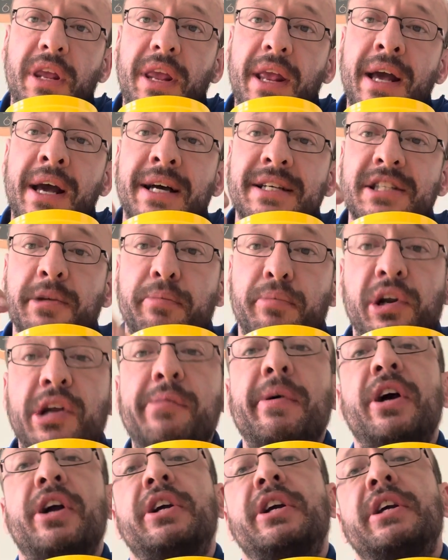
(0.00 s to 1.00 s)
has the
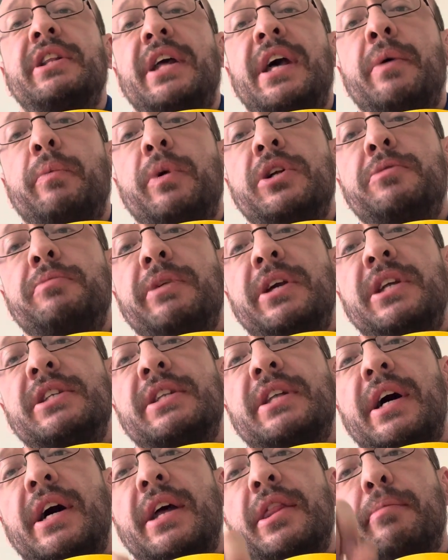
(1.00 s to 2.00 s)
prebiotic in there, which means
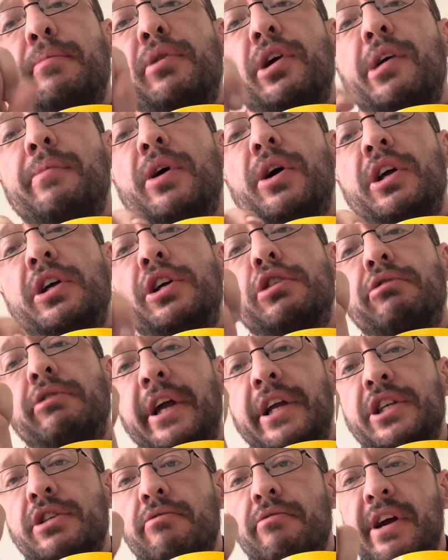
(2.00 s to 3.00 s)
that the prebiotic
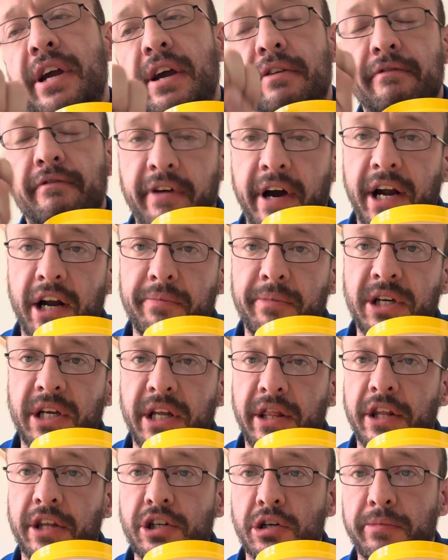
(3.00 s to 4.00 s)
creates the right environment
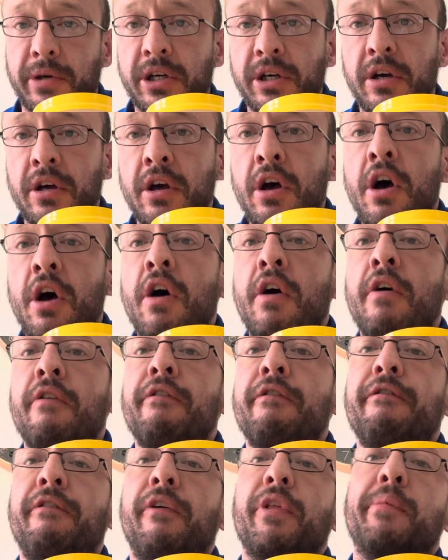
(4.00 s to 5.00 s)
in the stomach
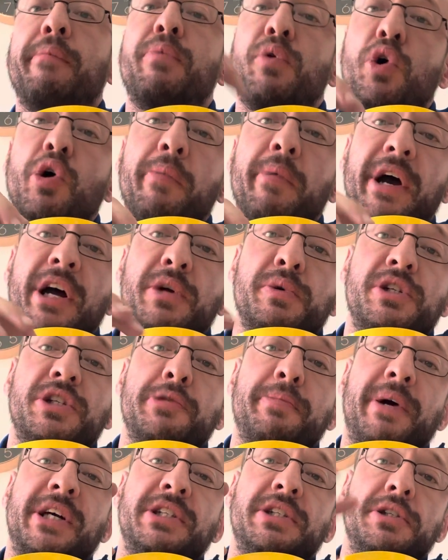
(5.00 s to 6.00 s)
for the probiotics, which is
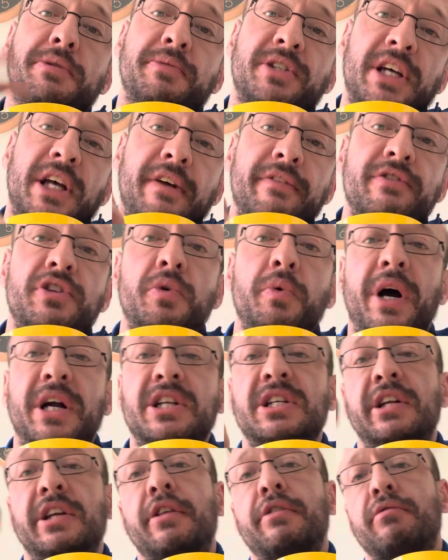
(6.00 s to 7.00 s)
the bacteria themselves, to
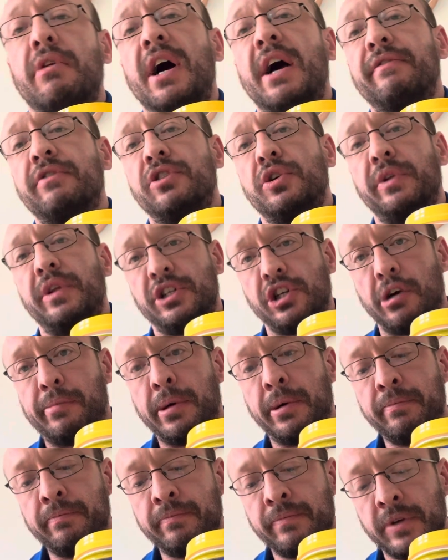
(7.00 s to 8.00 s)
actually thrive and do their job.
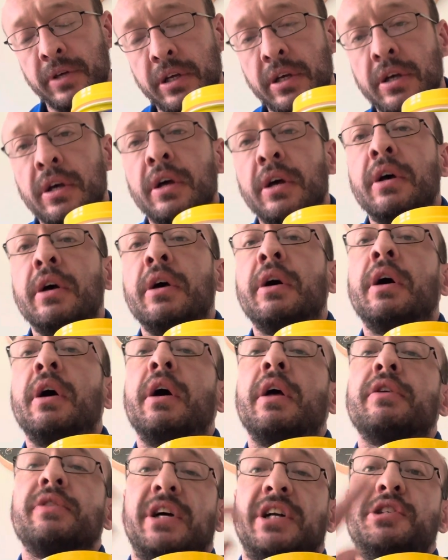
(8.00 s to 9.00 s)

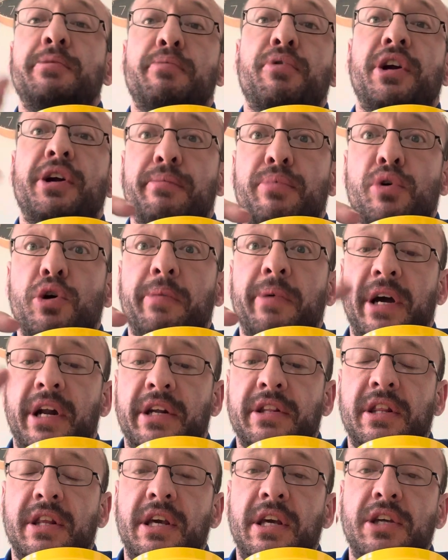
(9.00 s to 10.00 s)
So that's your pre and
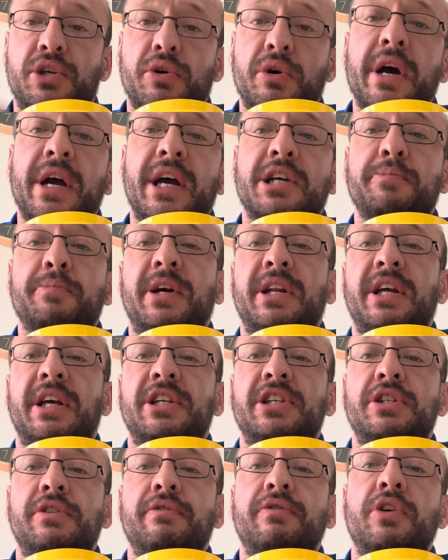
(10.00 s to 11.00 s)
probiotic. The tri aspect
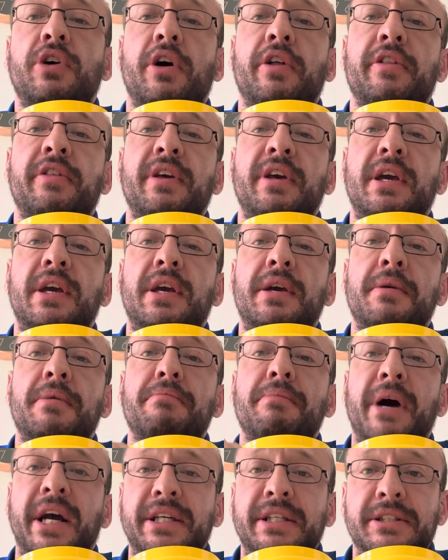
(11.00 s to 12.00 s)
is you've got the
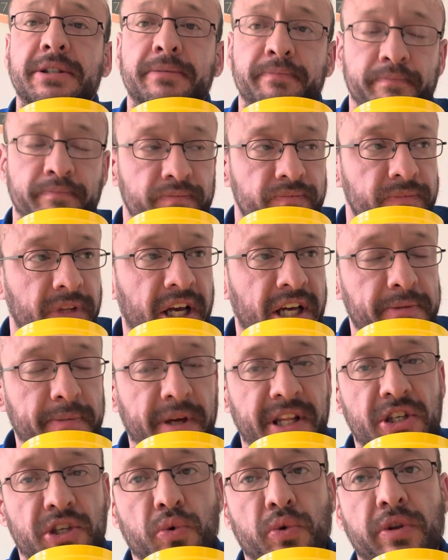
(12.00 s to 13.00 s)
mind
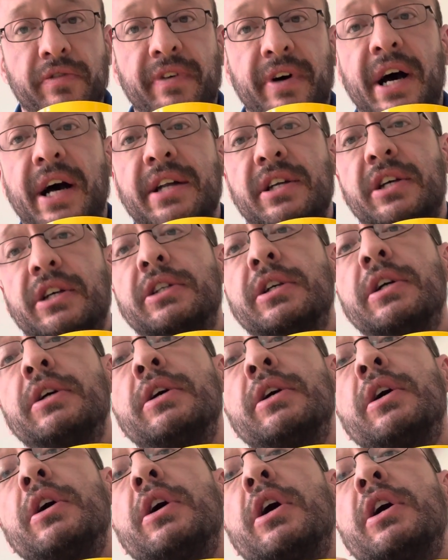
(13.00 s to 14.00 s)
aspect of this, so they've added
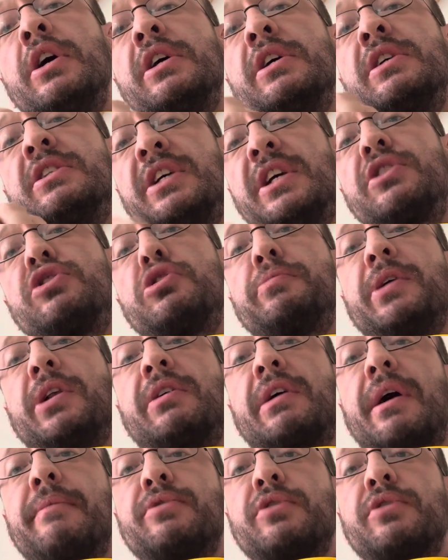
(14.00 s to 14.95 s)
600 milligrams